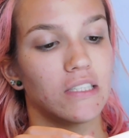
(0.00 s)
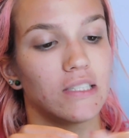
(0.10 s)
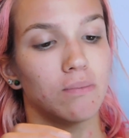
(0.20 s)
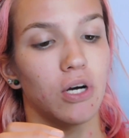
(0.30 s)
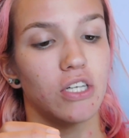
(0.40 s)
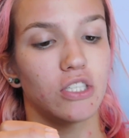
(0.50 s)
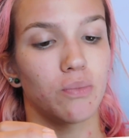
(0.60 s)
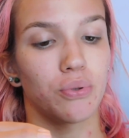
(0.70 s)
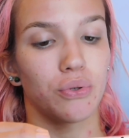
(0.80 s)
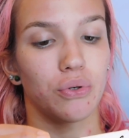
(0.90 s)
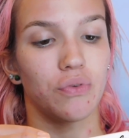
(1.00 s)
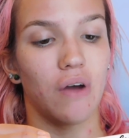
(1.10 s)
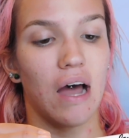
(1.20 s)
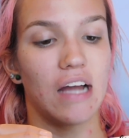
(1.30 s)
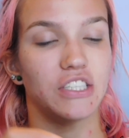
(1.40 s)
Smudge Proof
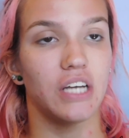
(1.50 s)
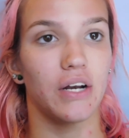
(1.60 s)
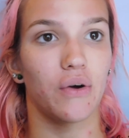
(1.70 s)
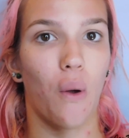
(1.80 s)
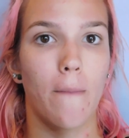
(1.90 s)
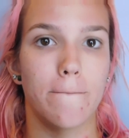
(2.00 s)
Eyeshadow